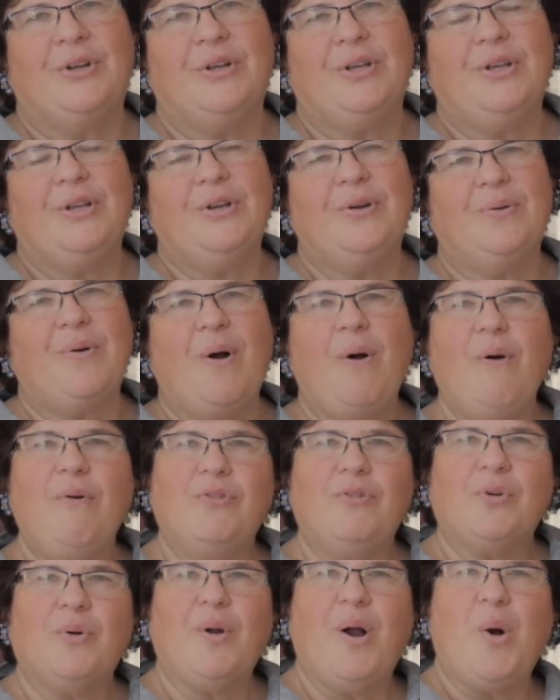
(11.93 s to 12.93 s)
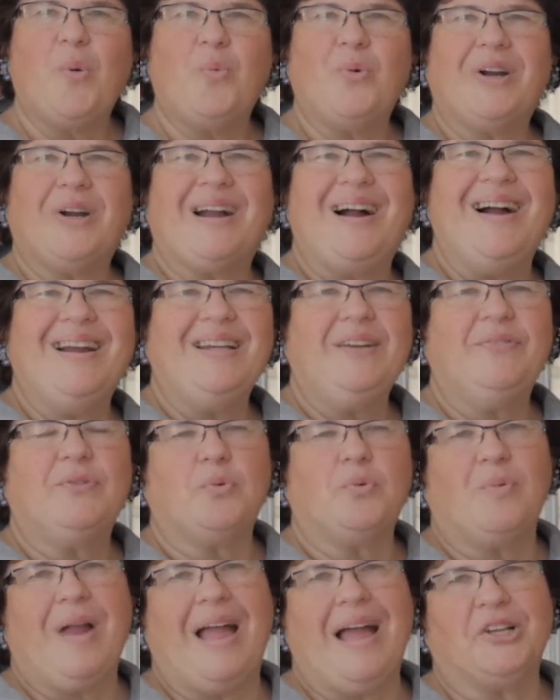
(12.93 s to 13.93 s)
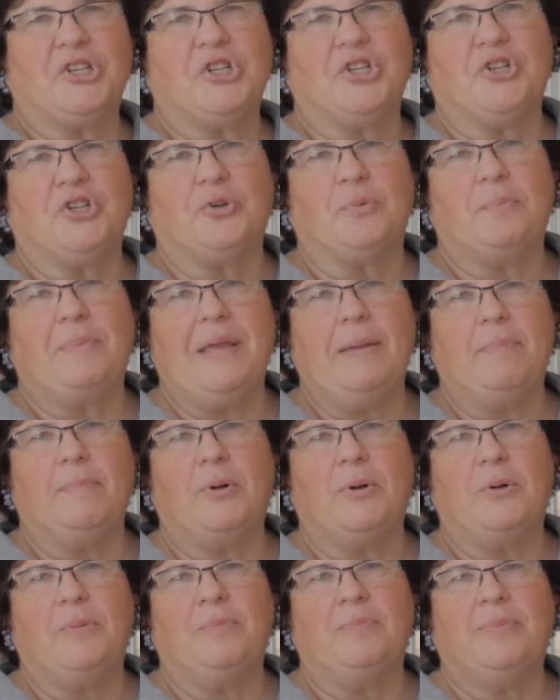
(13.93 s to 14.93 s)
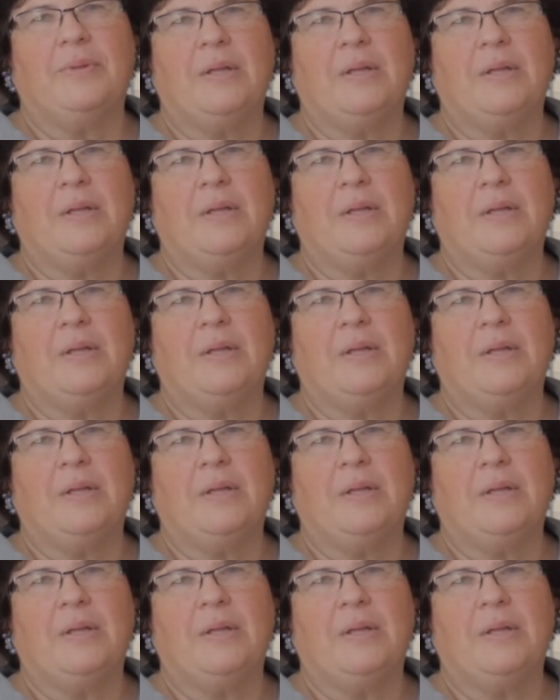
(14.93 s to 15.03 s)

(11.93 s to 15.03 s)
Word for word: You know, overall, we're kind of irrational people.